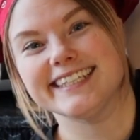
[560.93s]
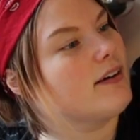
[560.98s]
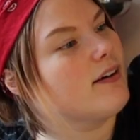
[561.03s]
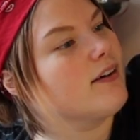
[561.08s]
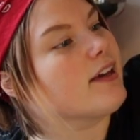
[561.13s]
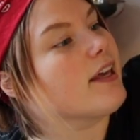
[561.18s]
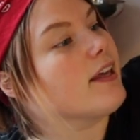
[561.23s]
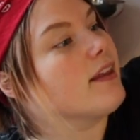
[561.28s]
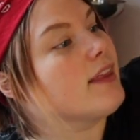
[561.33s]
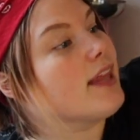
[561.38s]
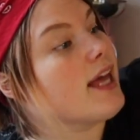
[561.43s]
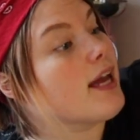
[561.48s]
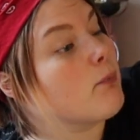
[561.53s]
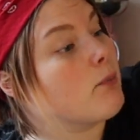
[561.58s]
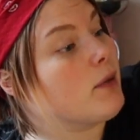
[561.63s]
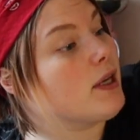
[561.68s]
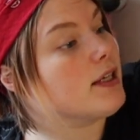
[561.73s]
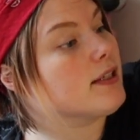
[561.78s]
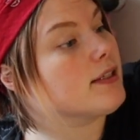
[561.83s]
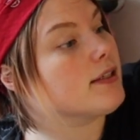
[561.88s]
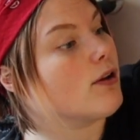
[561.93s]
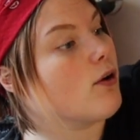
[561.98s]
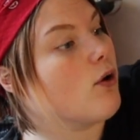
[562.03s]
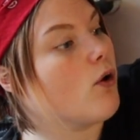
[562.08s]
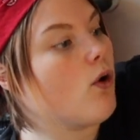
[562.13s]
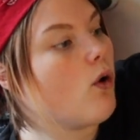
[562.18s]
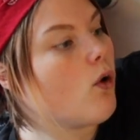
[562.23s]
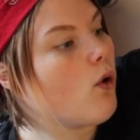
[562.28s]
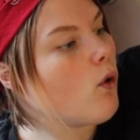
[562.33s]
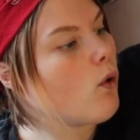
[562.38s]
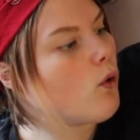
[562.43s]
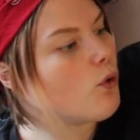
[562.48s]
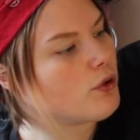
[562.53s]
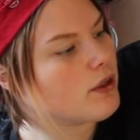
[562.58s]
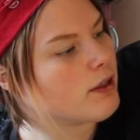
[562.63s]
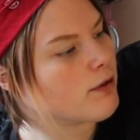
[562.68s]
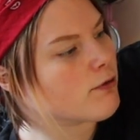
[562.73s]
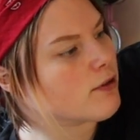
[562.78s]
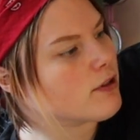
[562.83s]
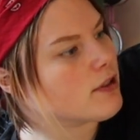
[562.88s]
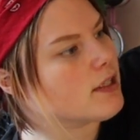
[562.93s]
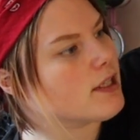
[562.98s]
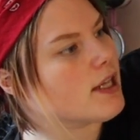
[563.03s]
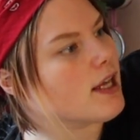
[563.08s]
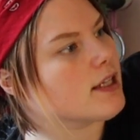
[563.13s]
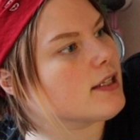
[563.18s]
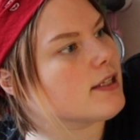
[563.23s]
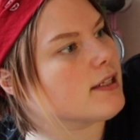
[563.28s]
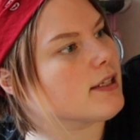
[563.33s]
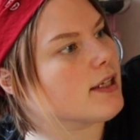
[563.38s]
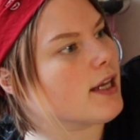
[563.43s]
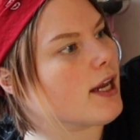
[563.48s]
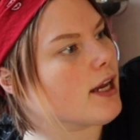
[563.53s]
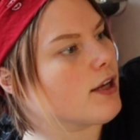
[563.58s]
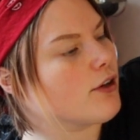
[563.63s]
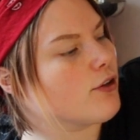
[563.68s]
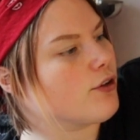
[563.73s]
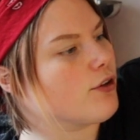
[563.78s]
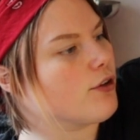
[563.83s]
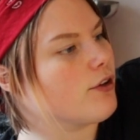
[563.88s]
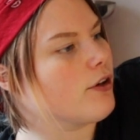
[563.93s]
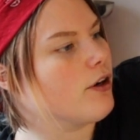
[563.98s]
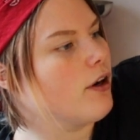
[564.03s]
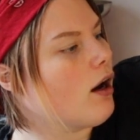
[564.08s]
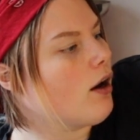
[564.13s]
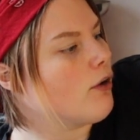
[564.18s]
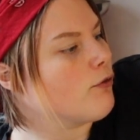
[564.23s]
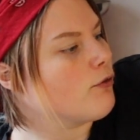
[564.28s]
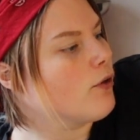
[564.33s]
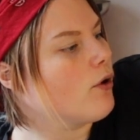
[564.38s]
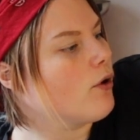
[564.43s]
Okay, that makes the whole difference, that scatter of